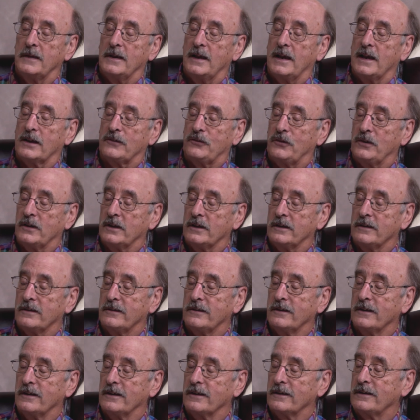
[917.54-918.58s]

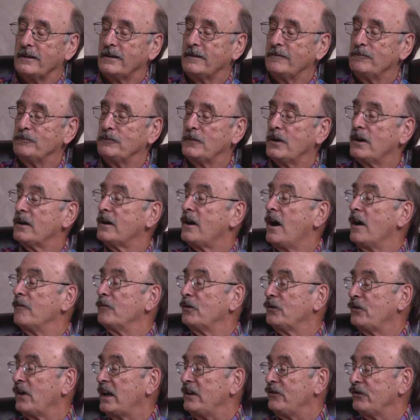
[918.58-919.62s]
excellent
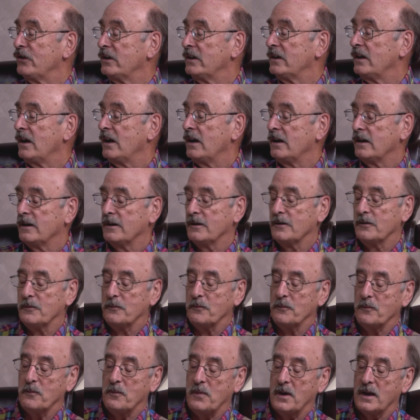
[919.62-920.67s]
conversation
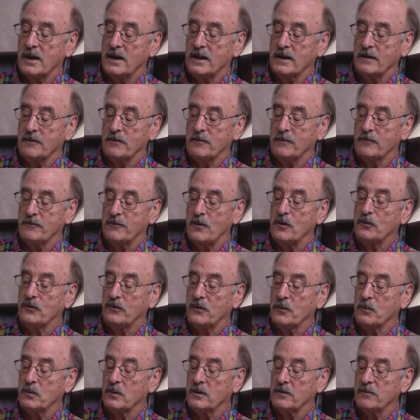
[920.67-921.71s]
by folks
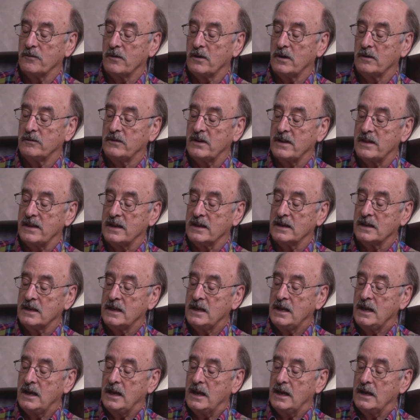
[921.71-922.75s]
that were involved in that.
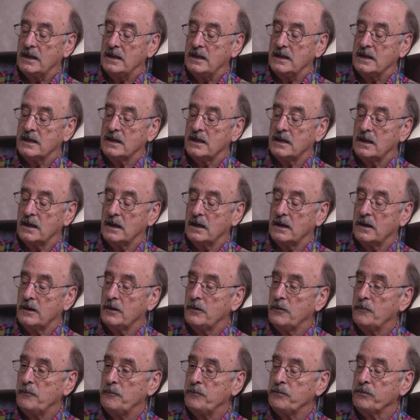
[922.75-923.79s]
And then
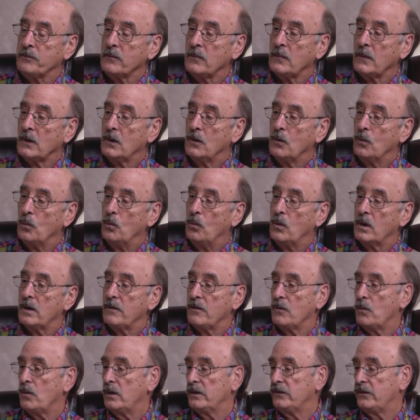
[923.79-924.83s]
one of
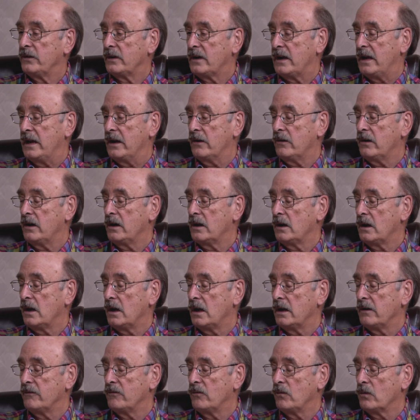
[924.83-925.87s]
the ones that Kari and
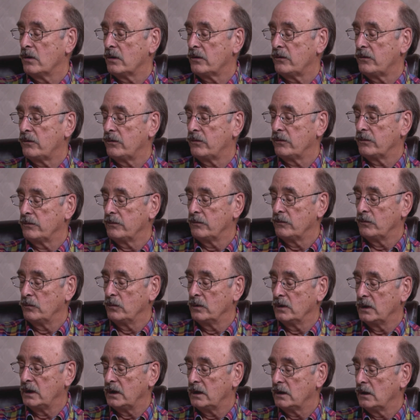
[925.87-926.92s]
I have worked
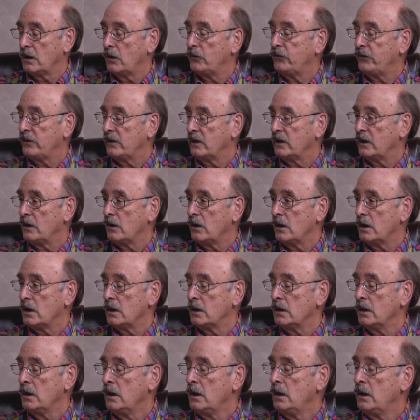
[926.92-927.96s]
really closely
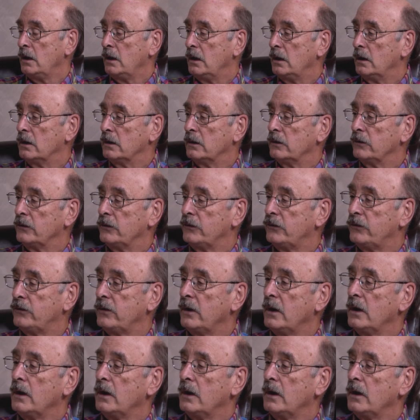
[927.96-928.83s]
on is